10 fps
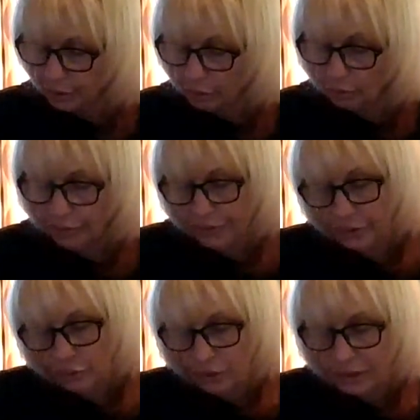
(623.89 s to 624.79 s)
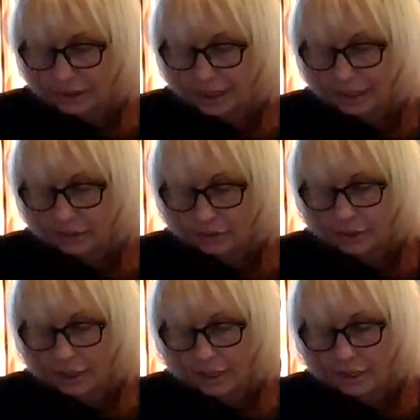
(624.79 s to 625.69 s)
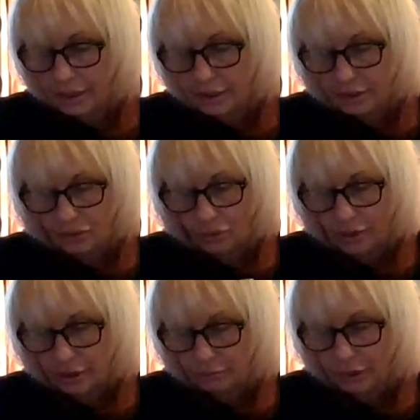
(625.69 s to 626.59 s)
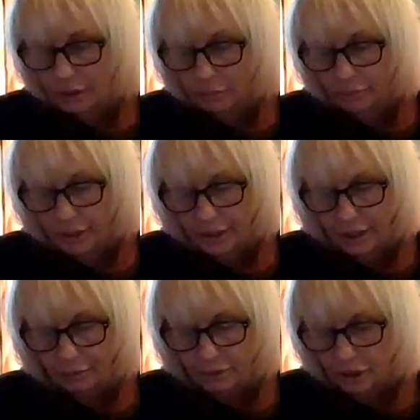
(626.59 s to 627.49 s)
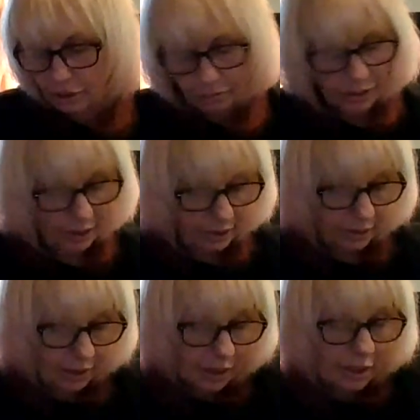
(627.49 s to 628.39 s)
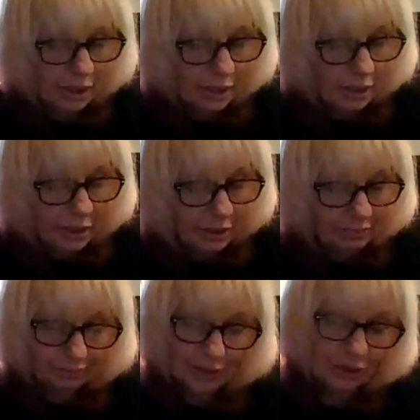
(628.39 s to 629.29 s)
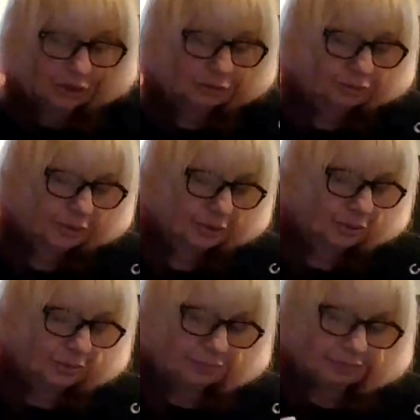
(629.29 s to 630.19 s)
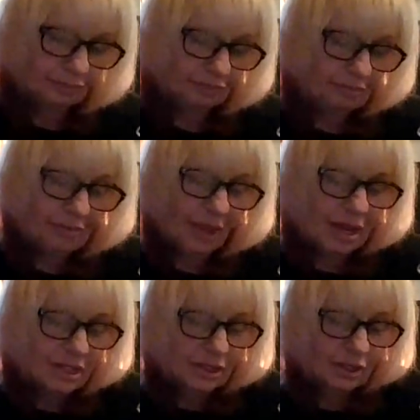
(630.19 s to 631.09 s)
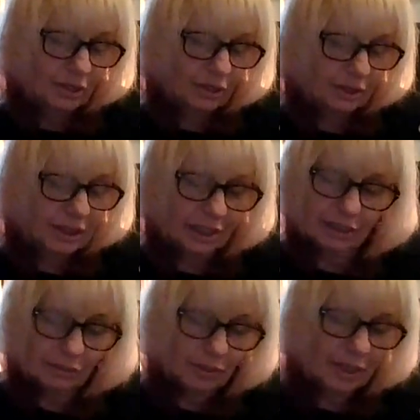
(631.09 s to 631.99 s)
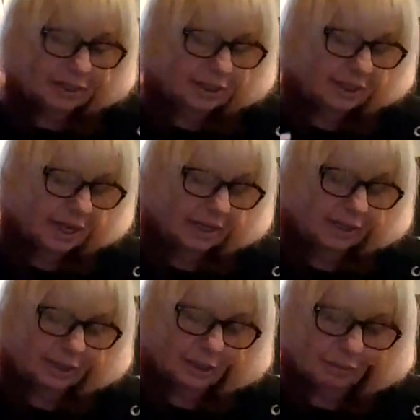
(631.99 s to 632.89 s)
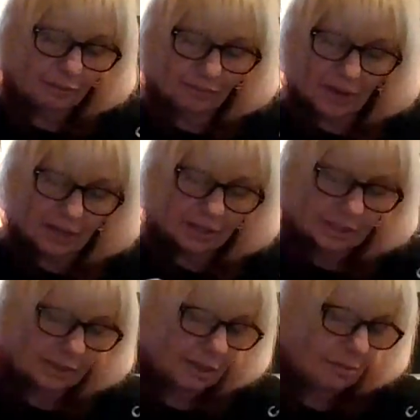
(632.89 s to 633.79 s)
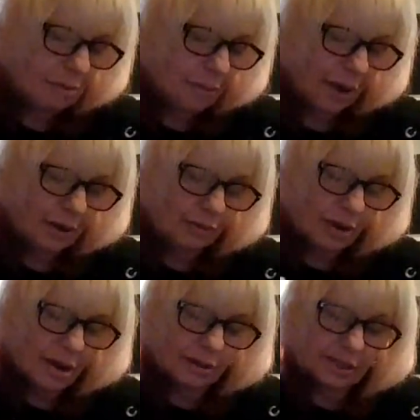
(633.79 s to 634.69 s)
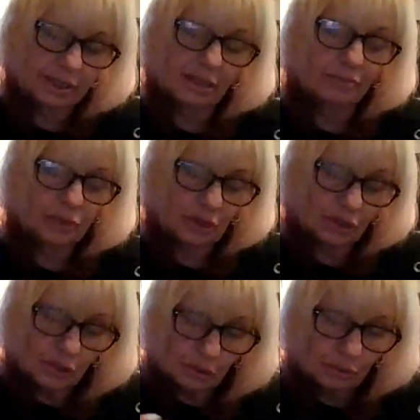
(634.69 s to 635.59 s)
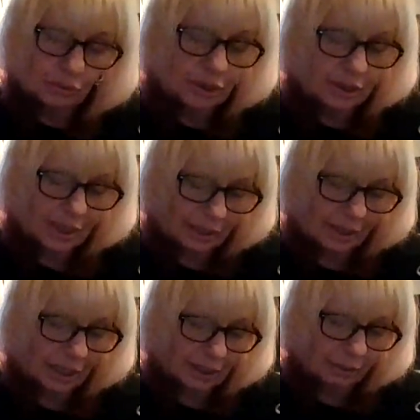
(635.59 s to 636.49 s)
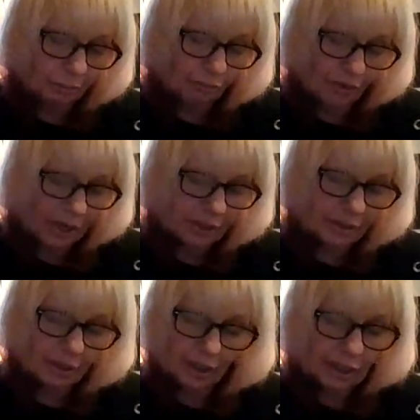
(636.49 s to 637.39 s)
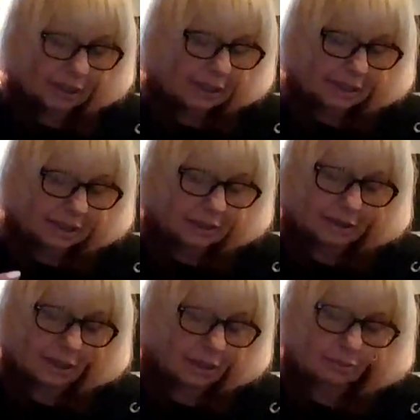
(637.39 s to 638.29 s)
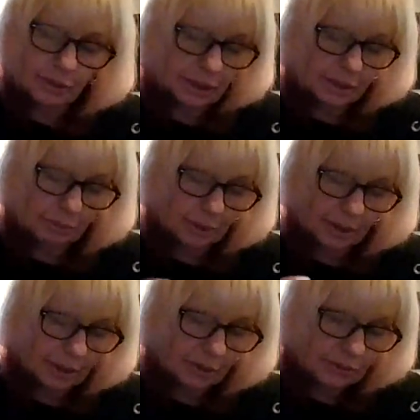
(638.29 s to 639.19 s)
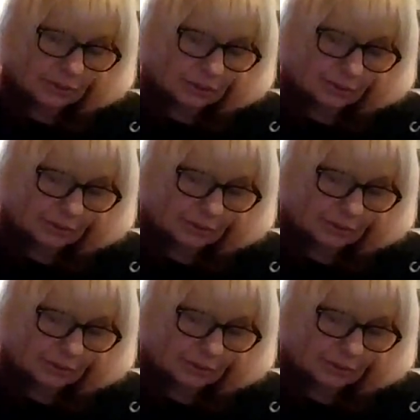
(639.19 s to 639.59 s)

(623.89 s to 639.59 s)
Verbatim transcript: Whether you want to take it or not is going to be completely up to you. Because there's the Fool. So taking a risk, taking a leap of faith, it's coming back around. It's up to you to take that leap of faith. It's not up to anybody else.